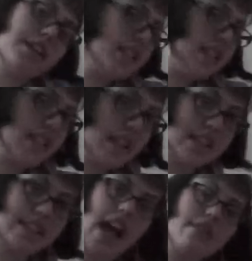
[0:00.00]
crazy
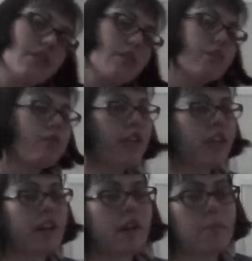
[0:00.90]
things, have their
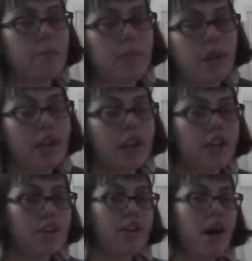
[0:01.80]
freedom,
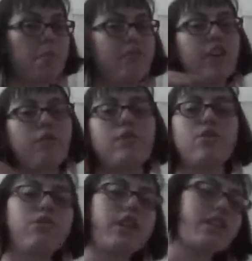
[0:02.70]
not feel
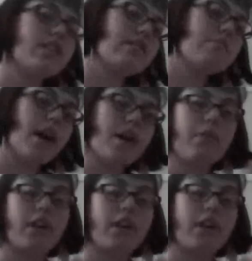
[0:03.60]
restricted by